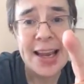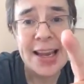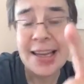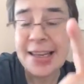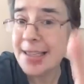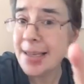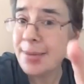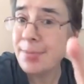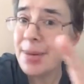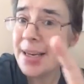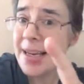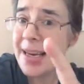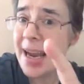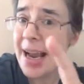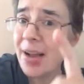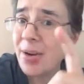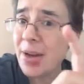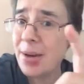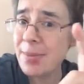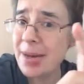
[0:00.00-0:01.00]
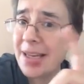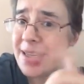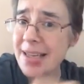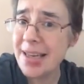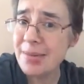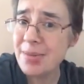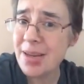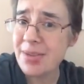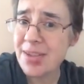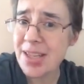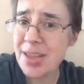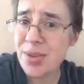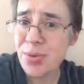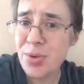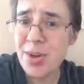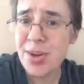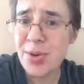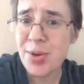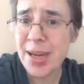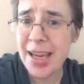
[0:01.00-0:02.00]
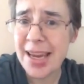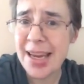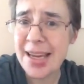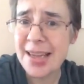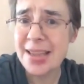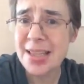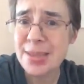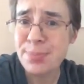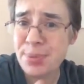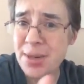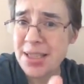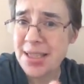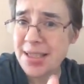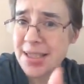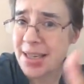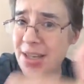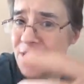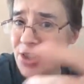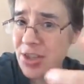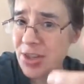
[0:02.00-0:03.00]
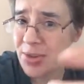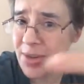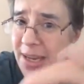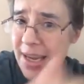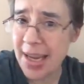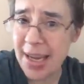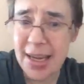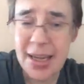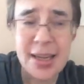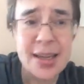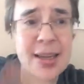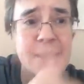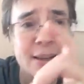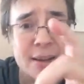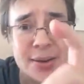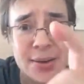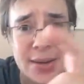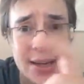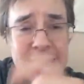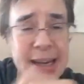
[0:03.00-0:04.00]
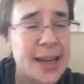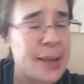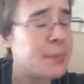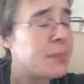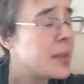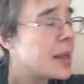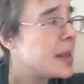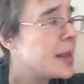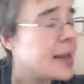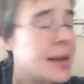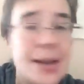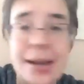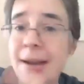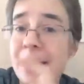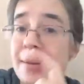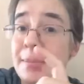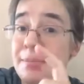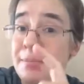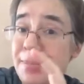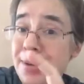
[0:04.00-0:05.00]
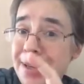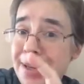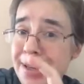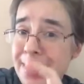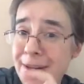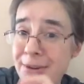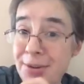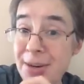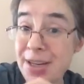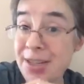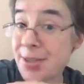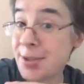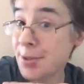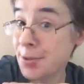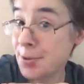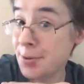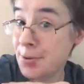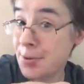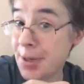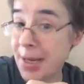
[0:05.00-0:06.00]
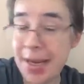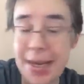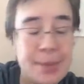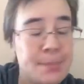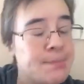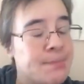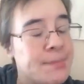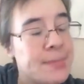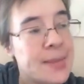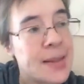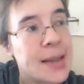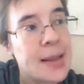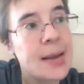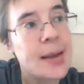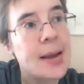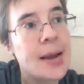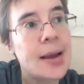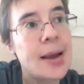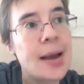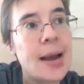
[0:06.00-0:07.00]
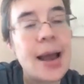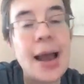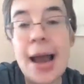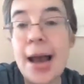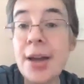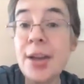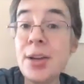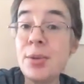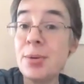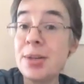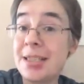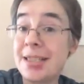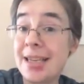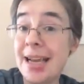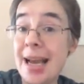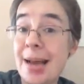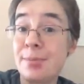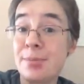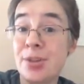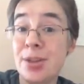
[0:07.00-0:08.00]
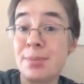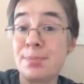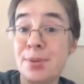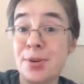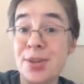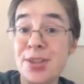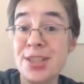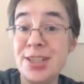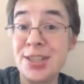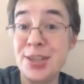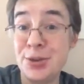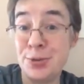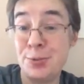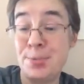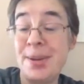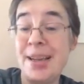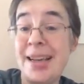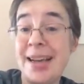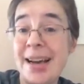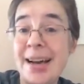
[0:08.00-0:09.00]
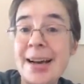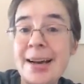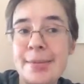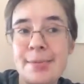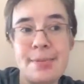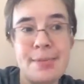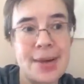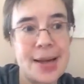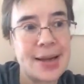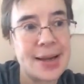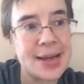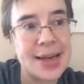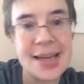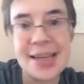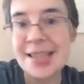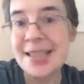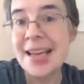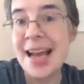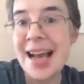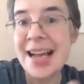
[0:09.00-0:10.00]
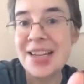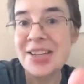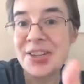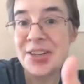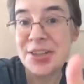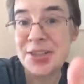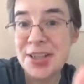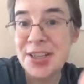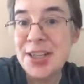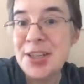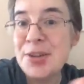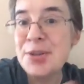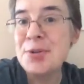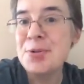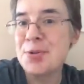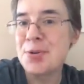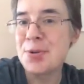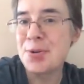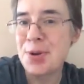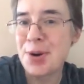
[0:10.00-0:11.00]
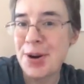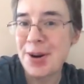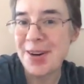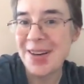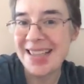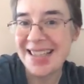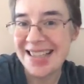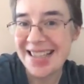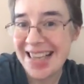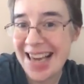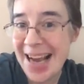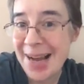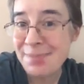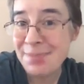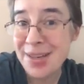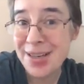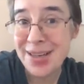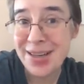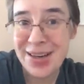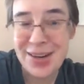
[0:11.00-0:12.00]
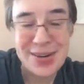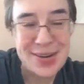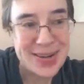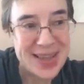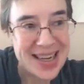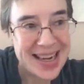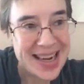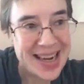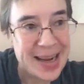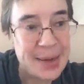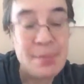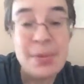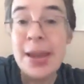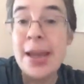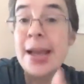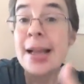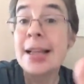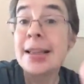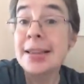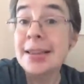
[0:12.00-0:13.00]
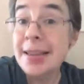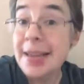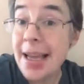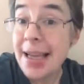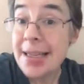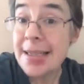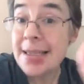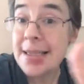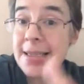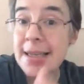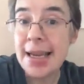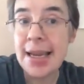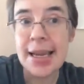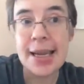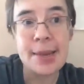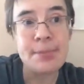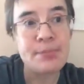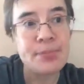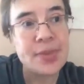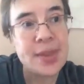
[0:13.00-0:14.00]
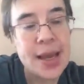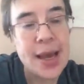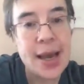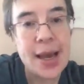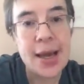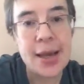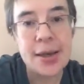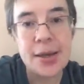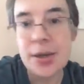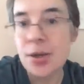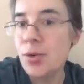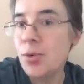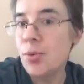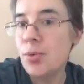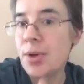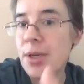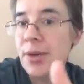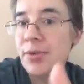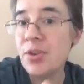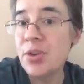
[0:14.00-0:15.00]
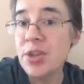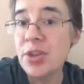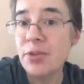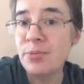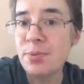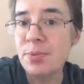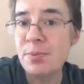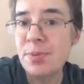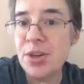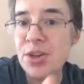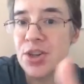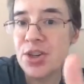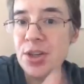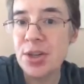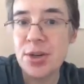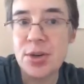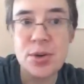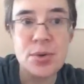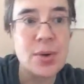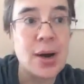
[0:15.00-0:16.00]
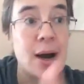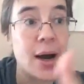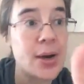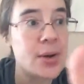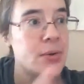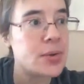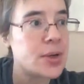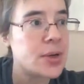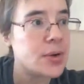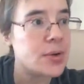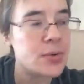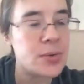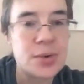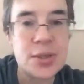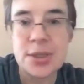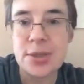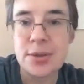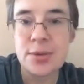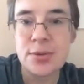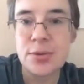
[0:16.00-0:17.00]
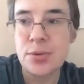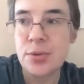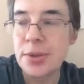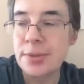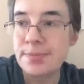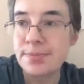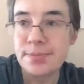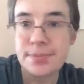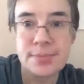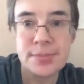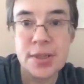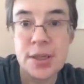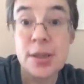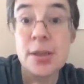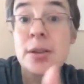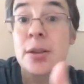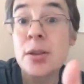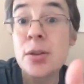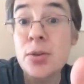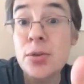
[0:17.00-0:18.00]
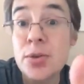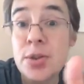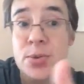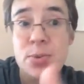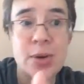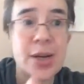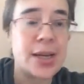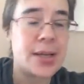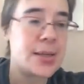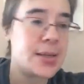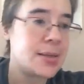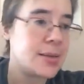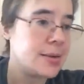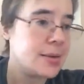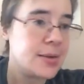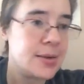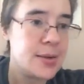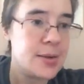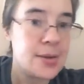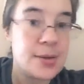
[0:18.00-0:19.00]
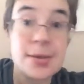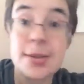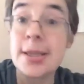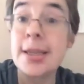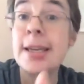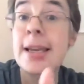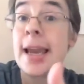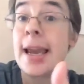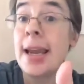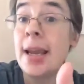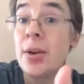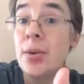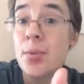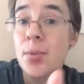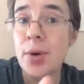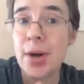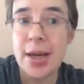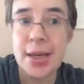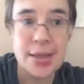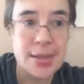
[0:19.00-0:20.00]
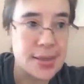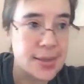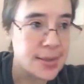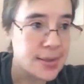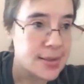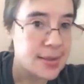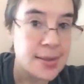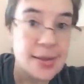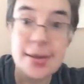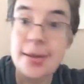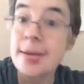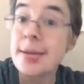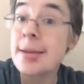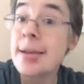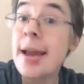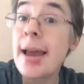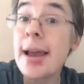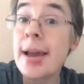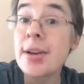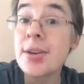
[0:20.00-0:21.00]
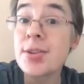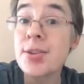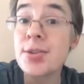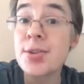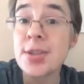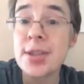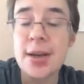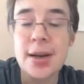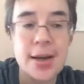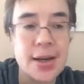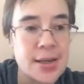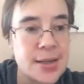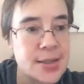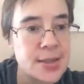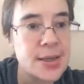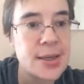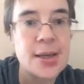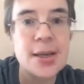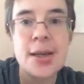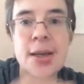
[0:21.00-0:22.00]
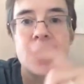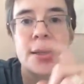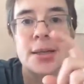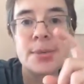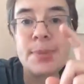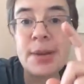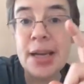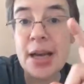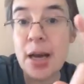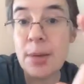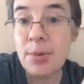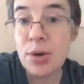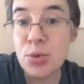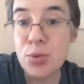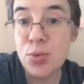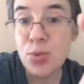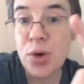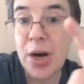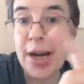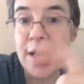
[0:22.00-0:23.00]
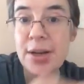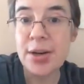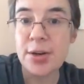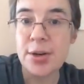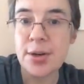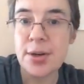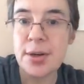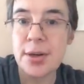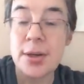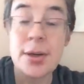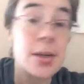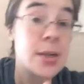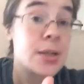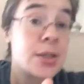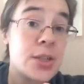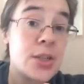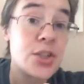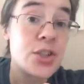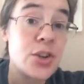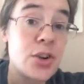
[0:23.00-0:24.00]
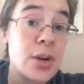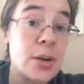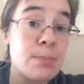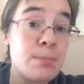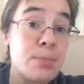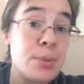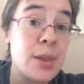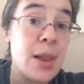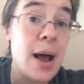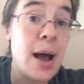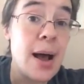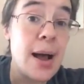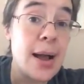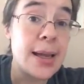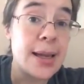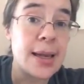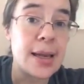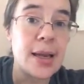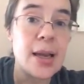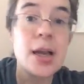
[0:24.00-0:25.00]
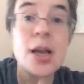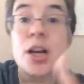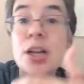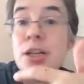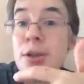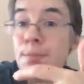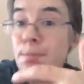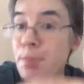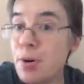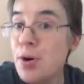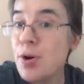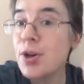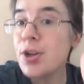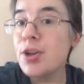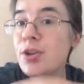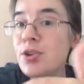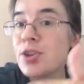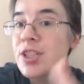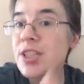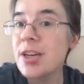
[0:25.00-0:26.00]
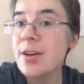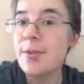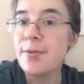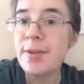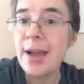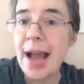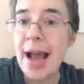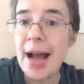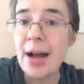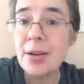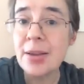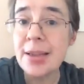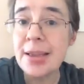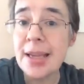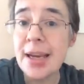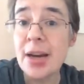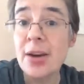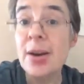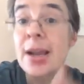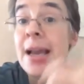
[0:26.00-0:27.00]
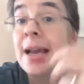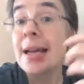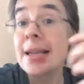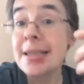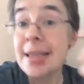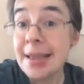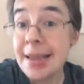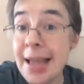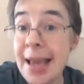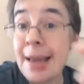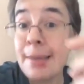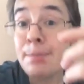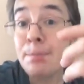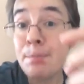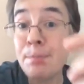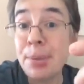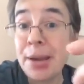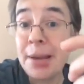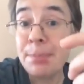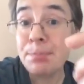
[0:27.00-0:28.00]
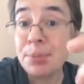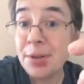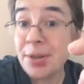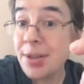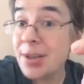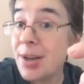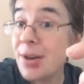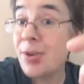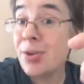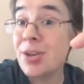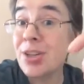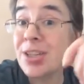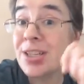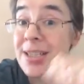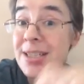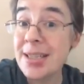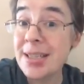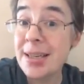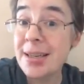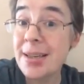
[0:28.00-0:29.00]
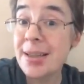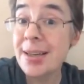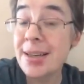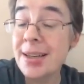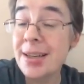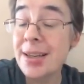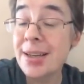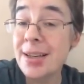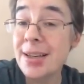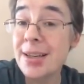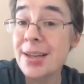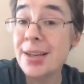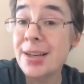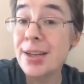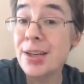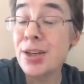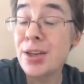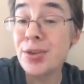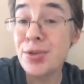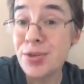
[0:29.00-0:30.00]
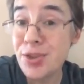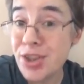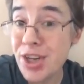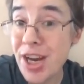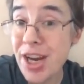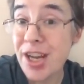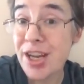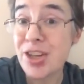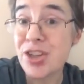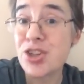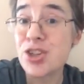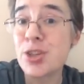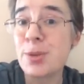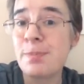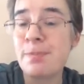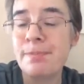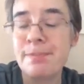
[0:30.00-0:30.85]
Can somebody count how many times I've said the word okay in this presentation? Okay? Okay. But I digress. Okay. How do you adapt to the person you become? Okay, it's not just you who are adapting, okay? Let's say that you give yourself permission, I don't know, to lose weight, to gain weight, to exercise, to become a writer, to start blogging, to put yourself out there, to let people notice you've changed.